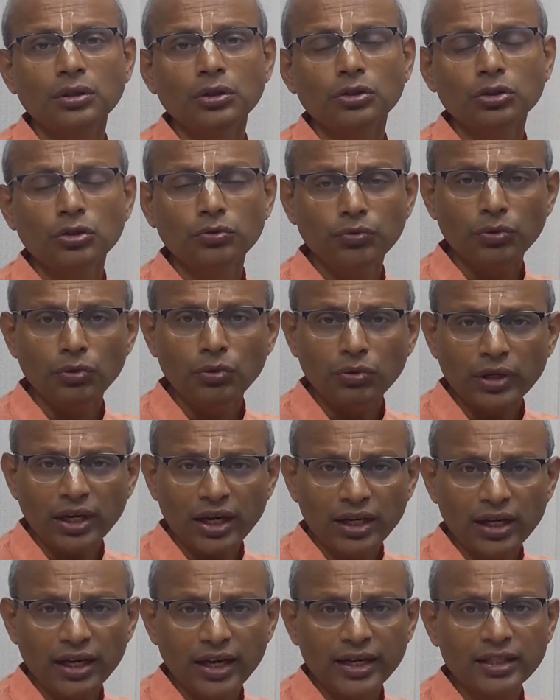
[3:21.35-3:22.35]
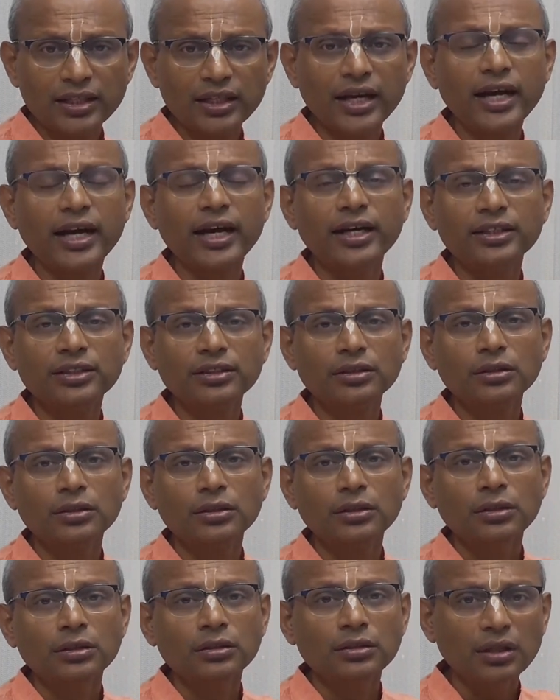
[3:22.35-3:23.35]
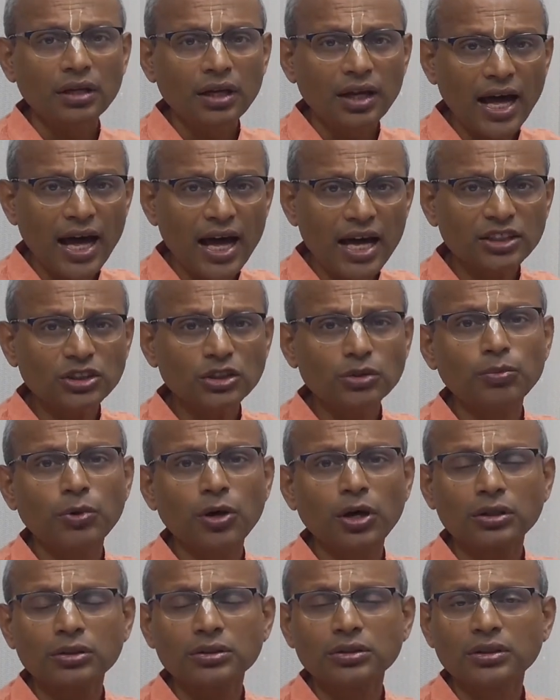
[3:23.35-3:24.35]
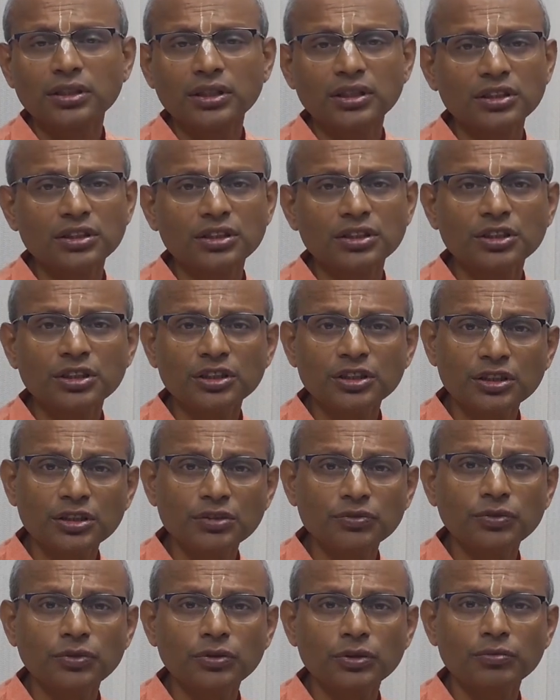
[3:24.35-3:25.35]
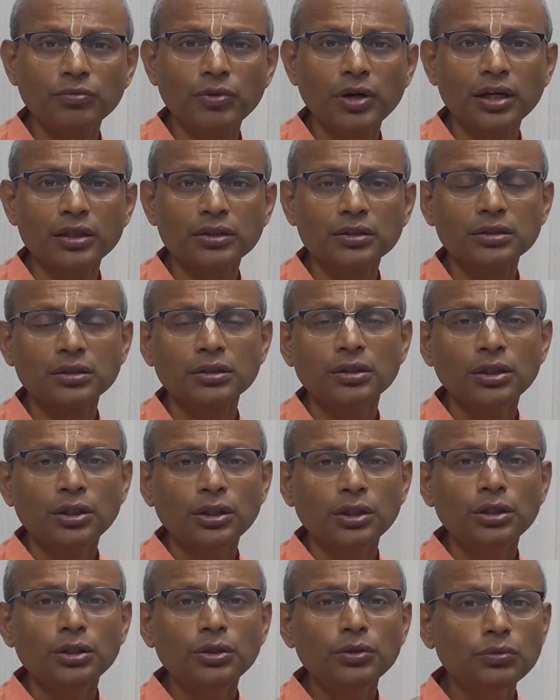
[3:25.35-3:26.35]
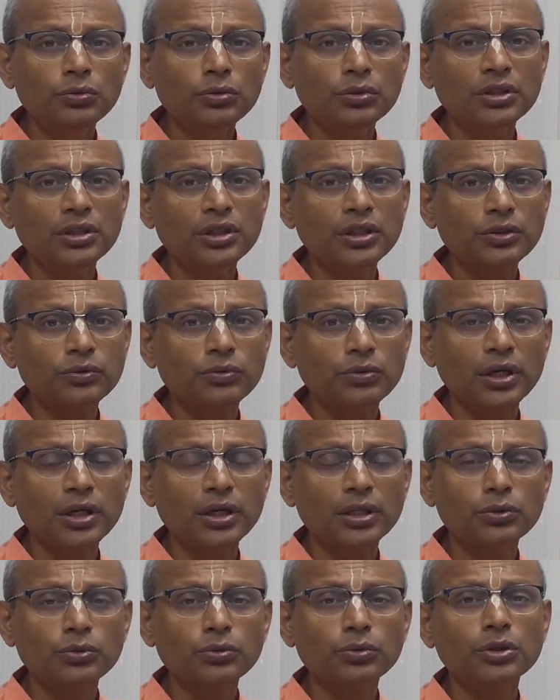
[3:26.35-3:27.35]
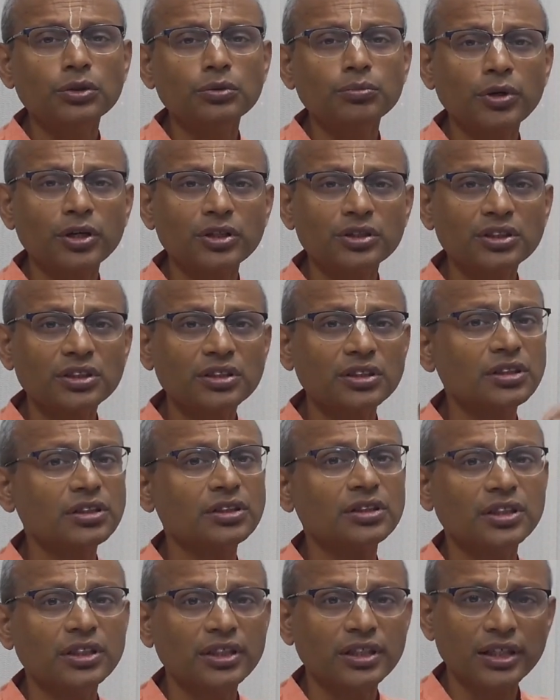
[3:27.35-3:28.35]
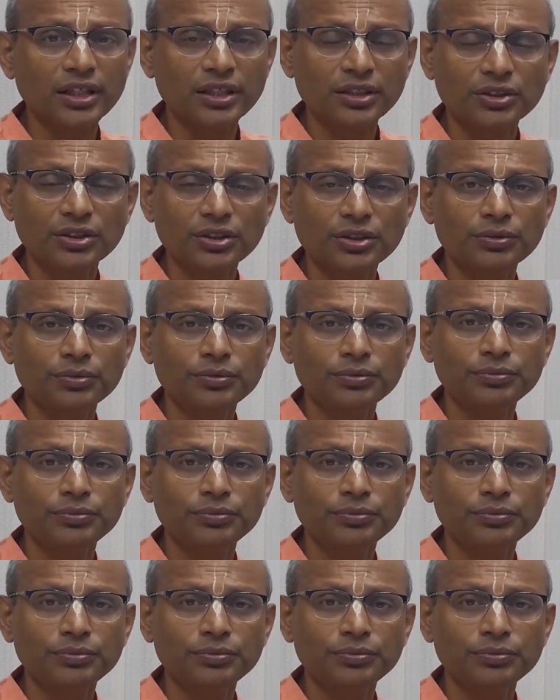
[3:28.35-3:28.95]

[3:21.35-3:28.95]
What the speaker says: So if you look at like that, the last box, that is 64th box, you would require 2 to the power 63 grains.